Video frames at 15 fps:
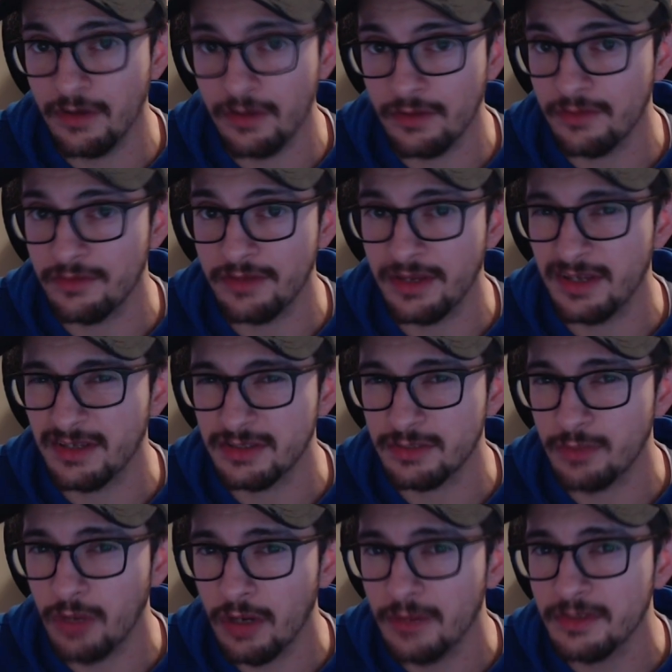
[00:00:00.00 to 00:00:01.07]
of all the things as
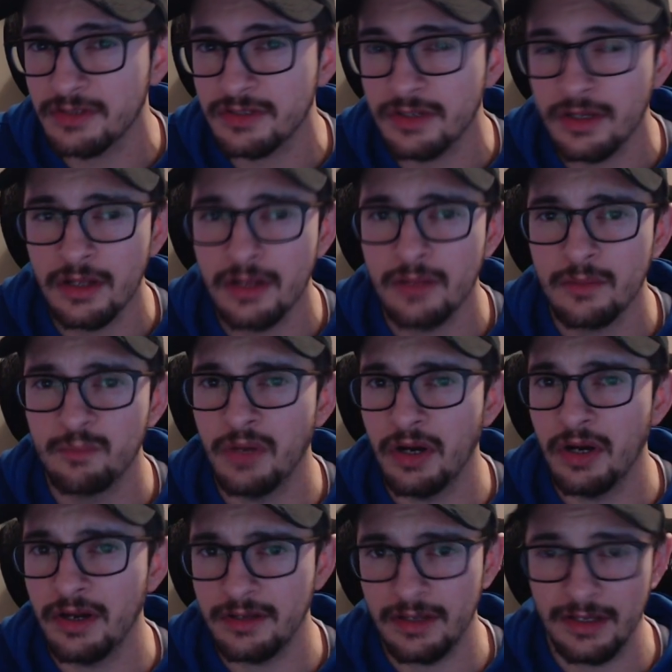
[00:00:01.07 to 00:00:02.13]
promised
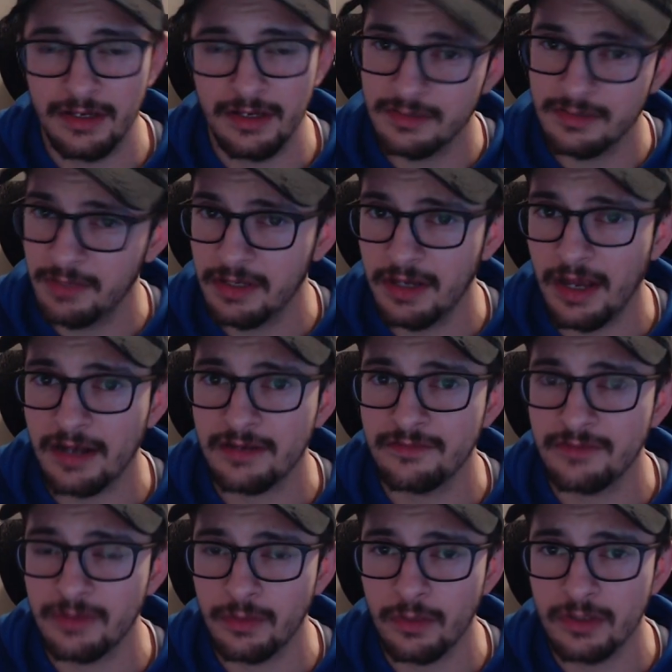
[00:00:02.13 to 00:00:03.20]
but it is being
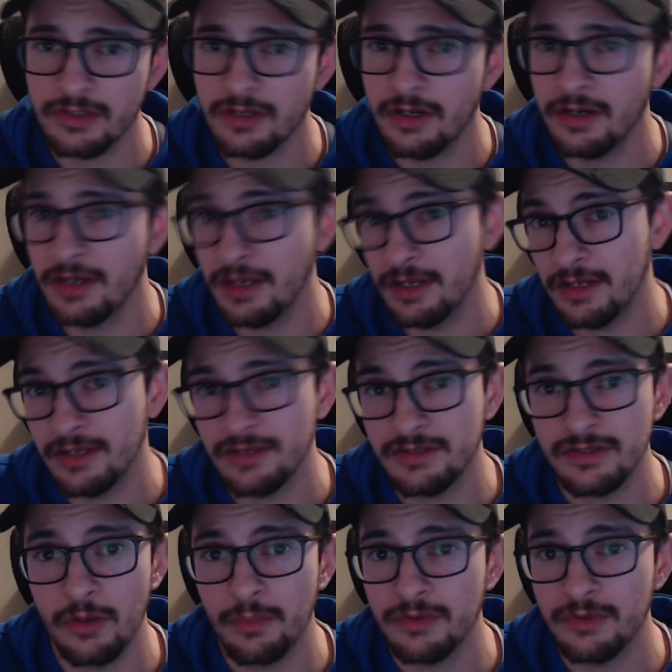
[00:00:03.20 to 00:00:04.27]
actively worked on and it is
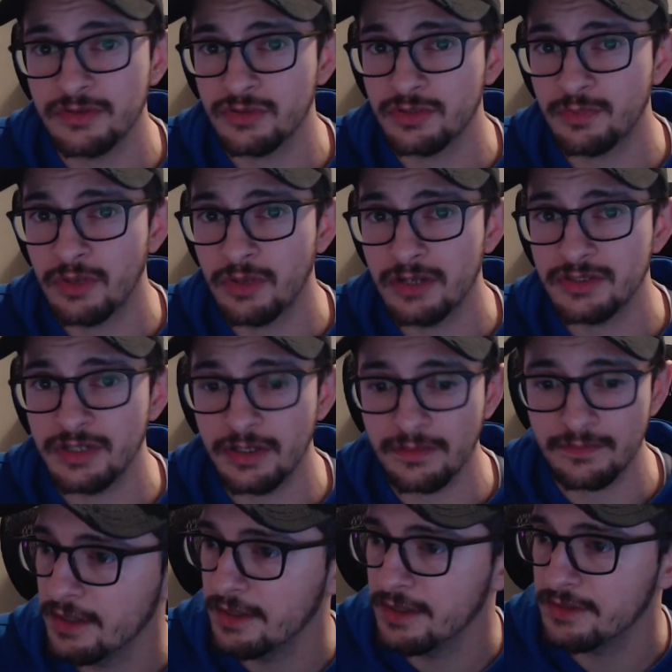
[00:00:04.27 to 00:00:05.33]
an open source
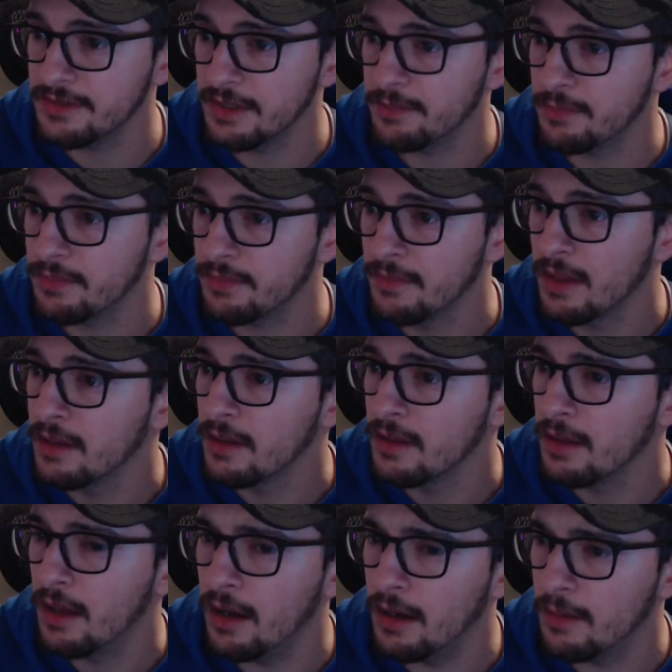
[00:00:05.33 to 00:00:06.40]
project. It is a
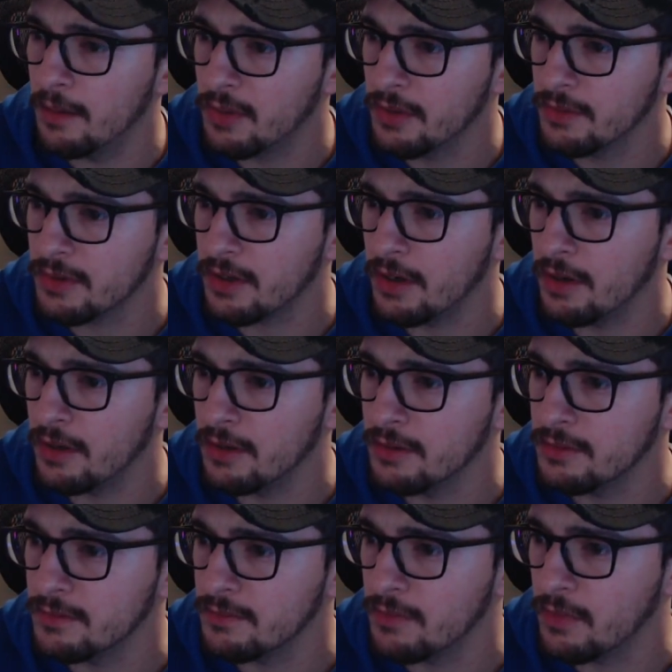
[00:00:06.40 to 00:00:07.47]
uh,
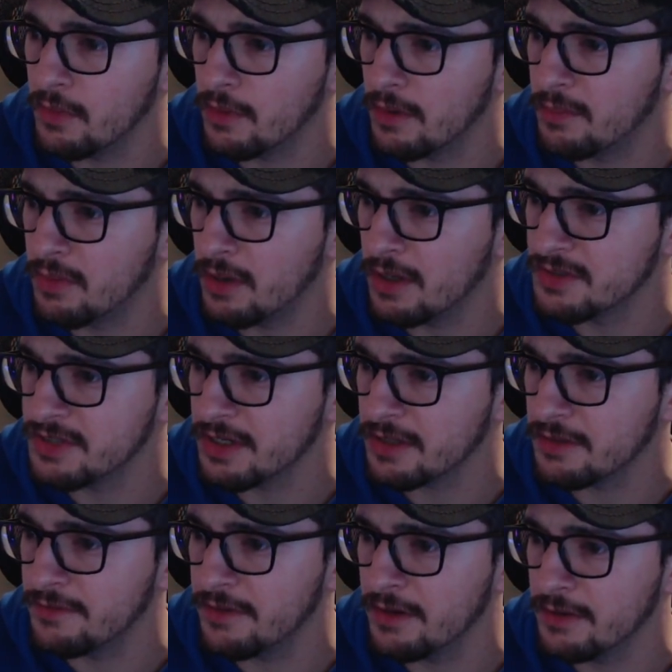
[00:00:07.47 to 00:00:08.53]
protocol or a
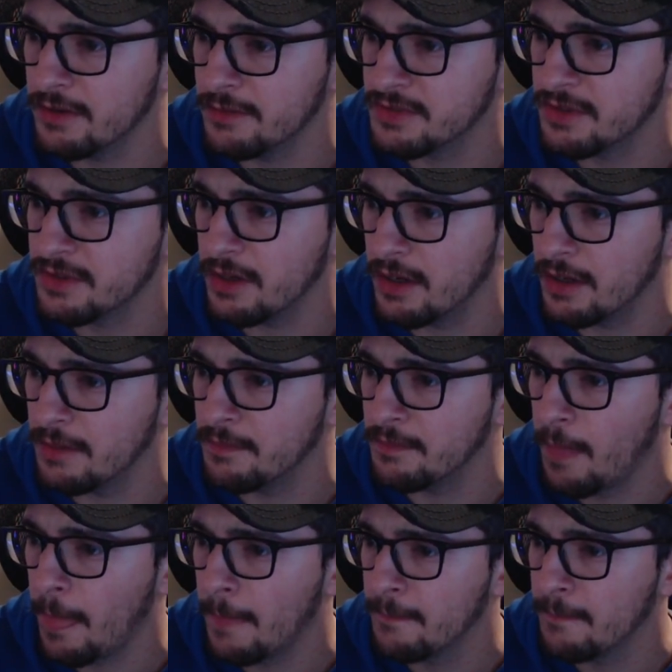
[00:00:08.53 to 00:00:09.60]
project developed, um,